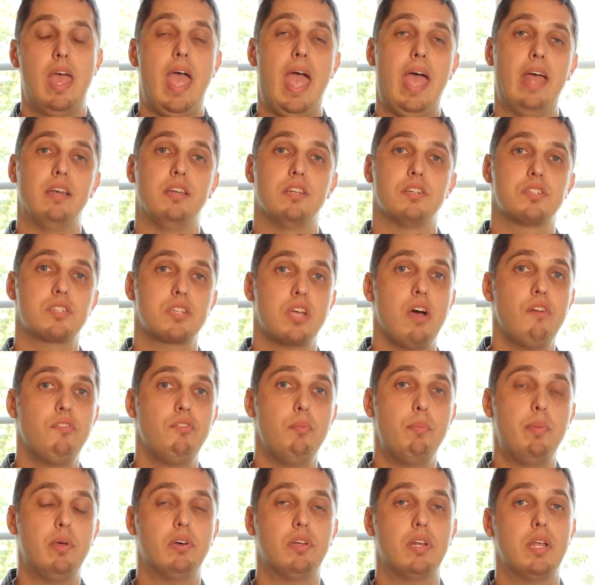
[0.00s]
And
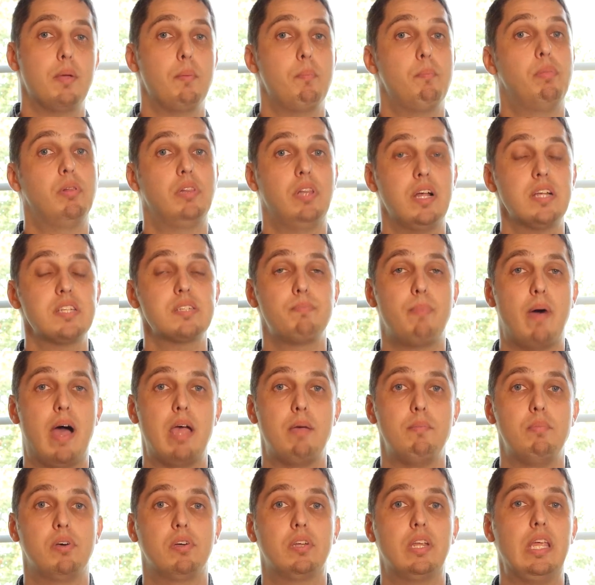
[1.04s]
discoverability plus
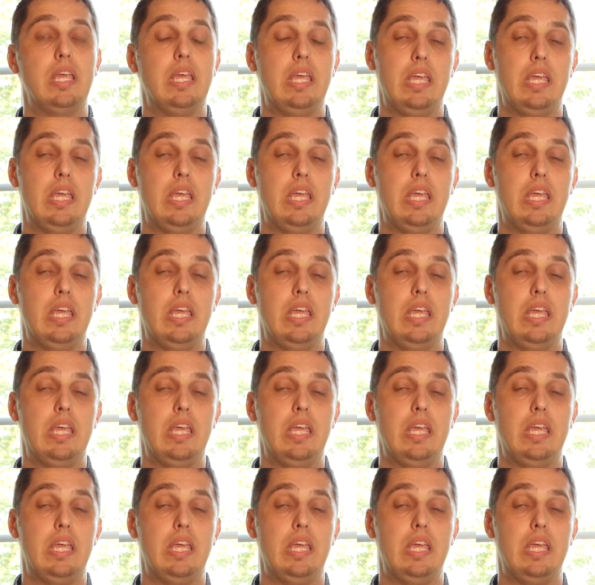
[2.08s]
buyability